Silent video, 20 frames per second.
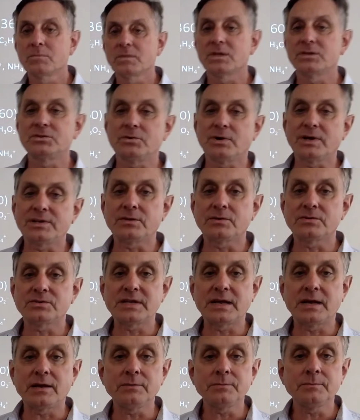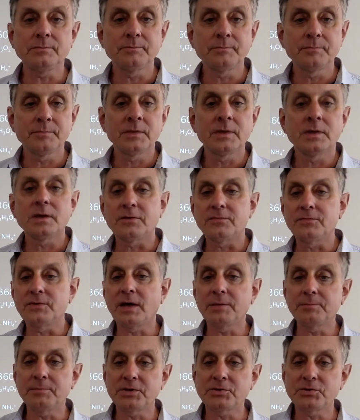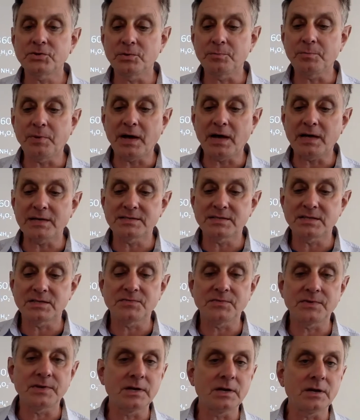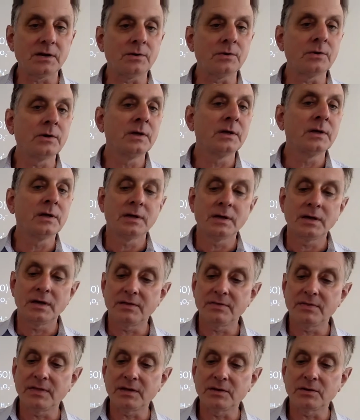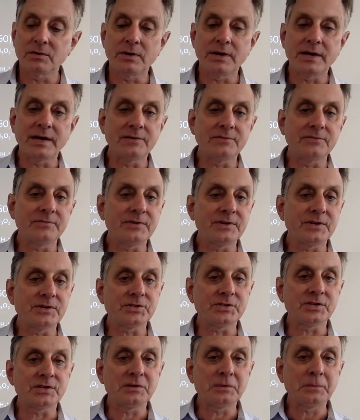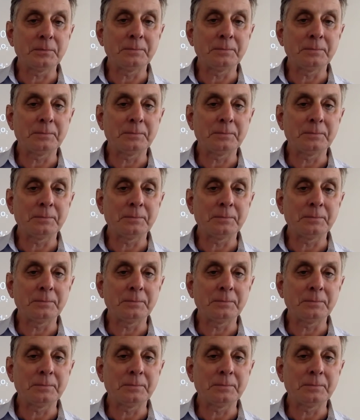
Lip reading: Did you write those down? If not, make sure you pause this video and then go ahead and finish it.